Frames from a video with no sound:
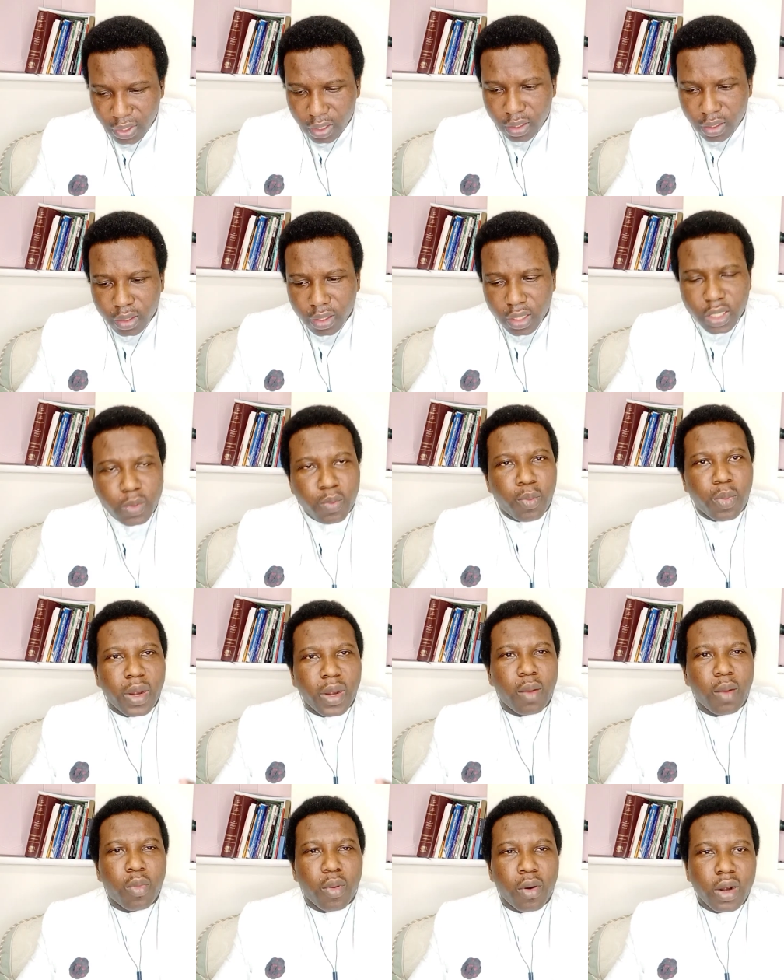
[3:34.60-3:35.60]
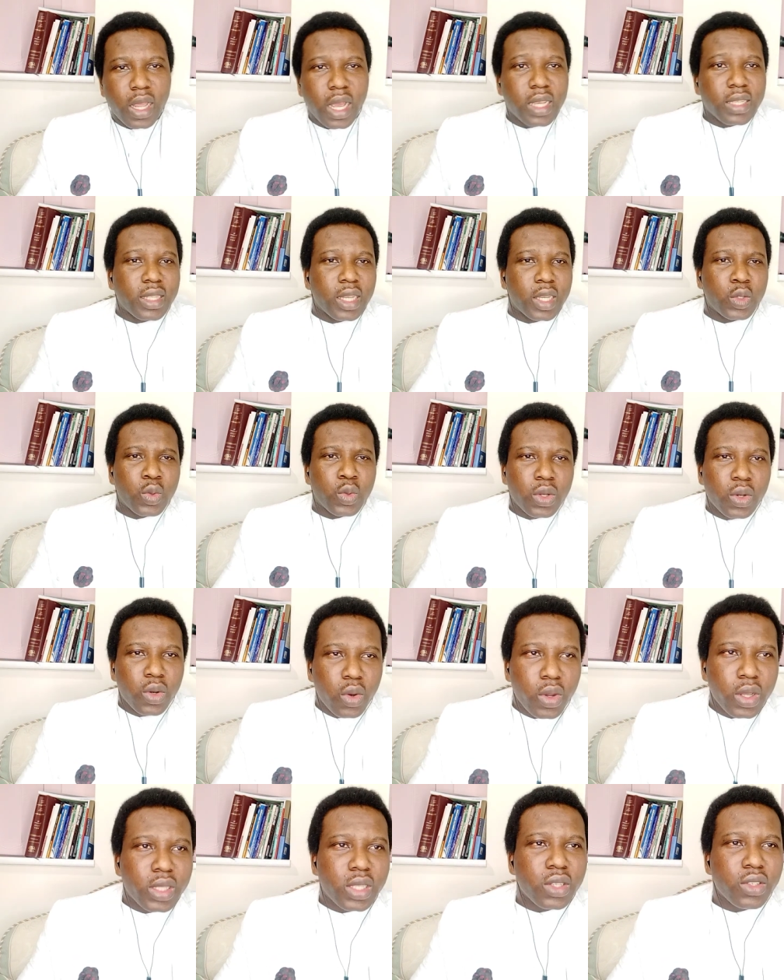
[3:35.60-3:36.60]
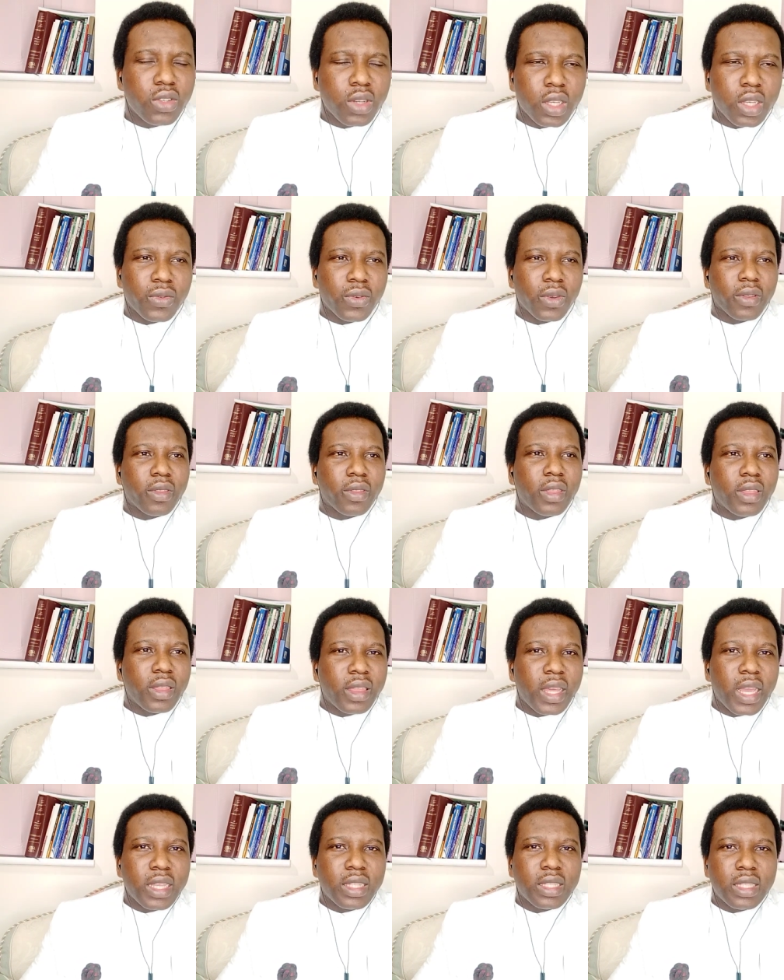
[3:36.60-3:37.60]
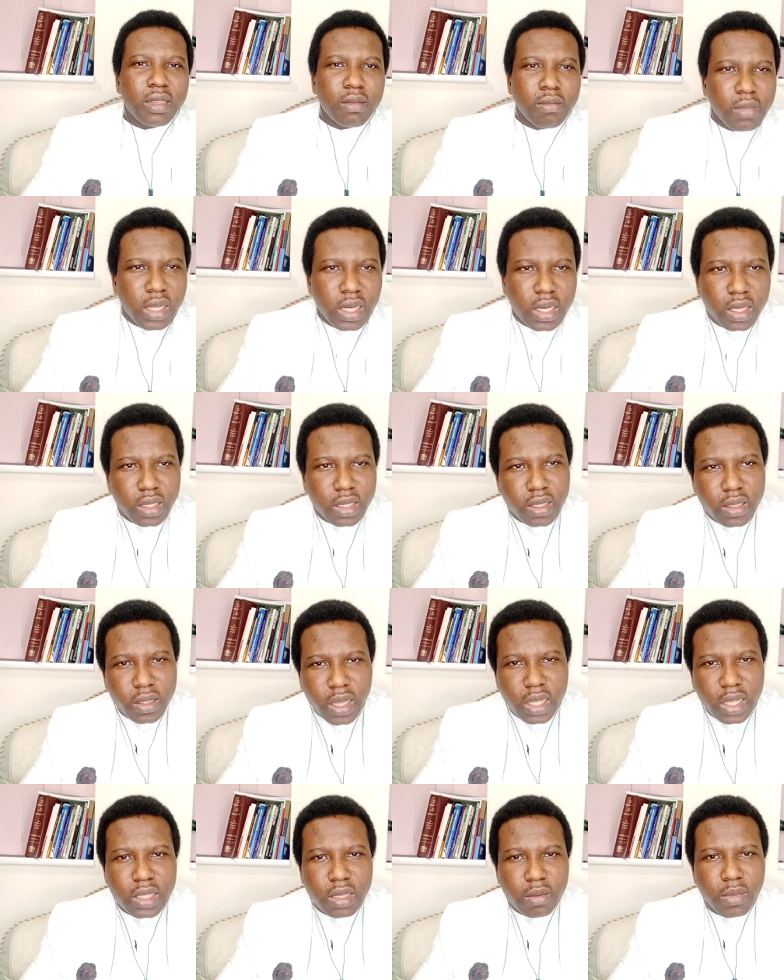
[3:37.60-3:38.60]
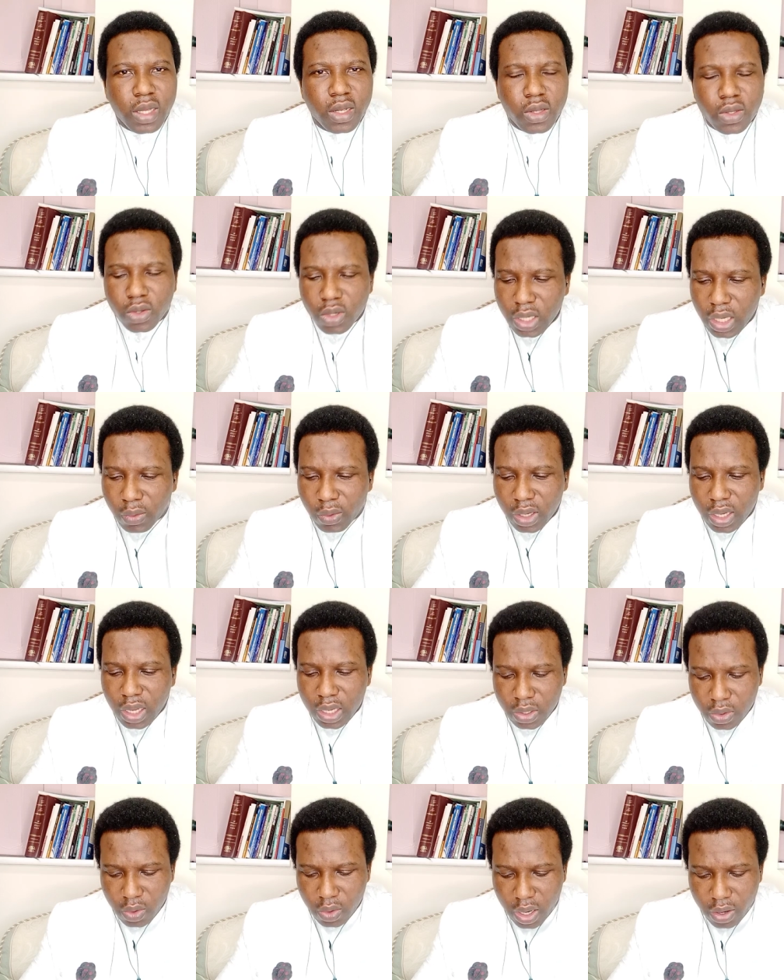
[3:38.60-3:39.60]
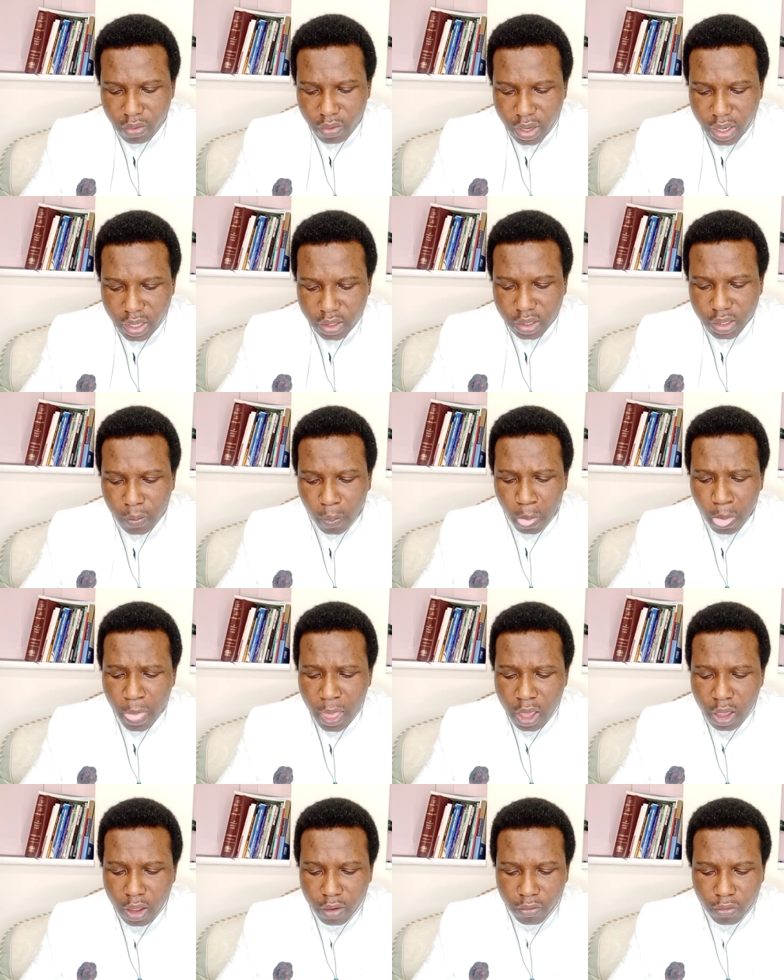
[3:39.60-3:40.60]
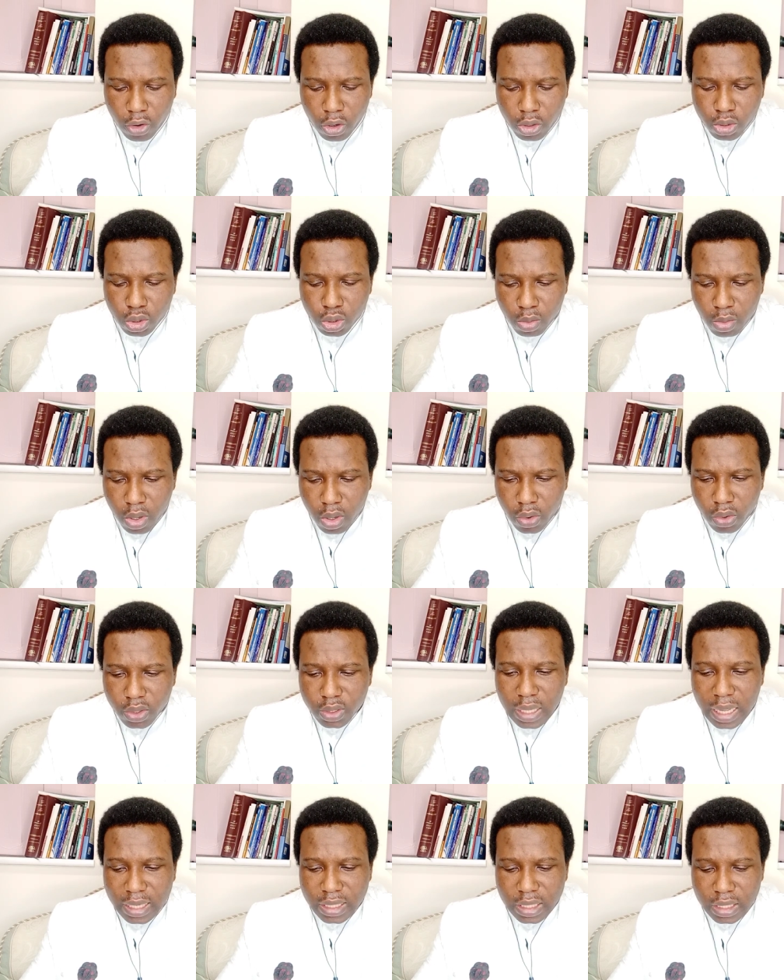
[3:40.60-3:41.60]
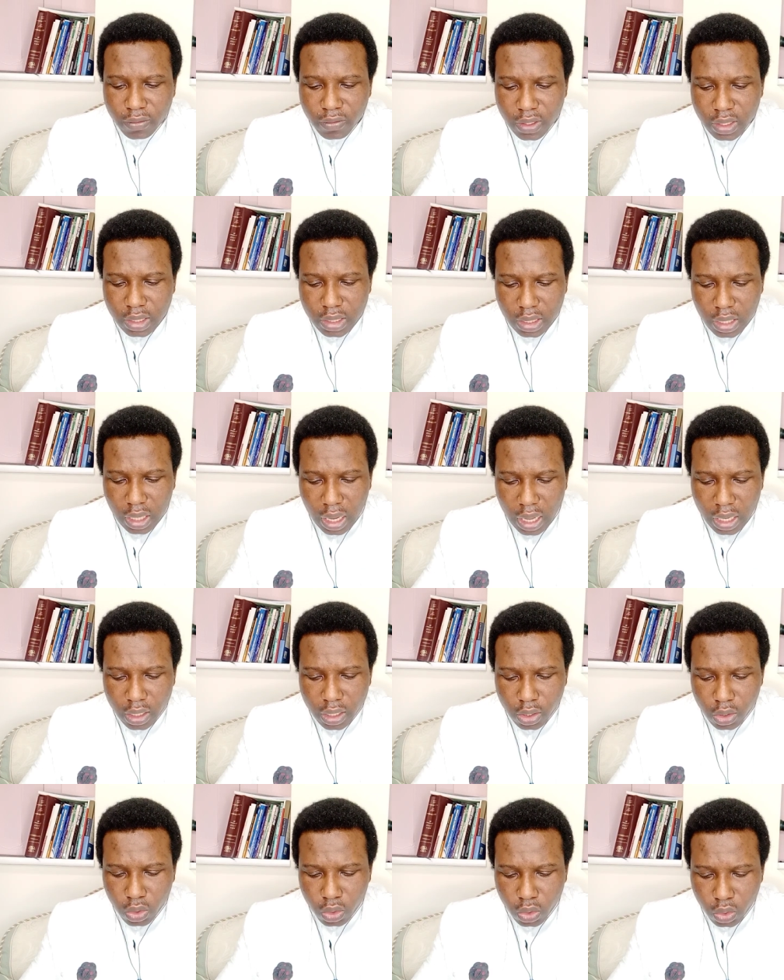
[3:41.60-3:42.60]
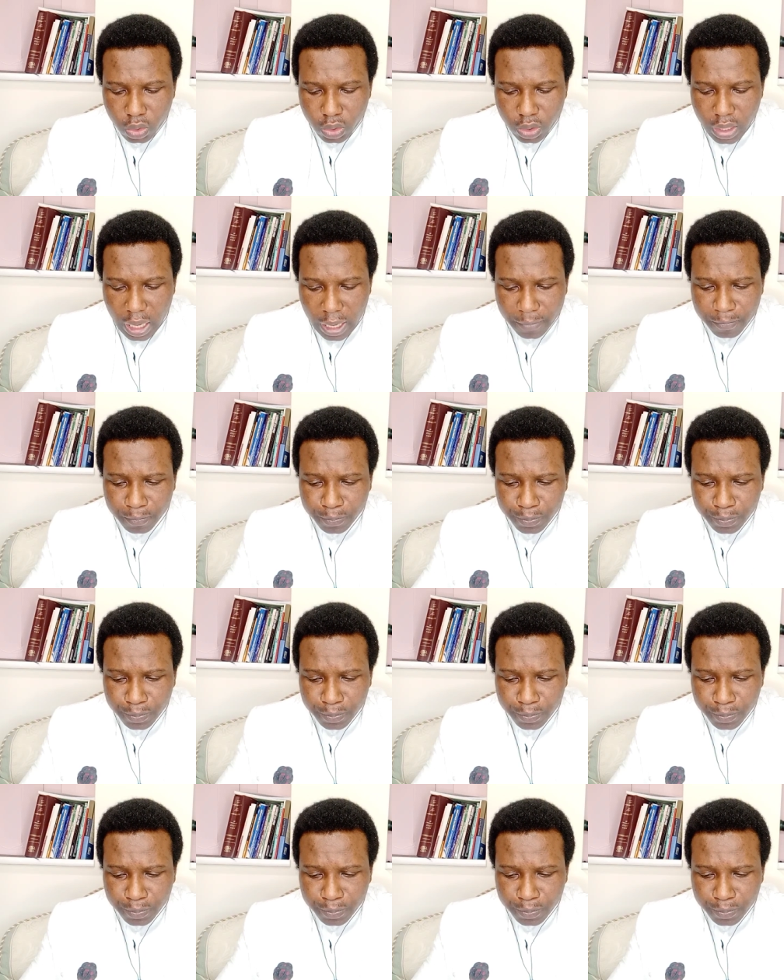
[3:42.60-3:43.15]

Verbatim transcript: This prayer broadcast, as we know it, is just for 30 minutes, 30 minutes, so that we can go and rest for tomorrow's activity. Hallelujah.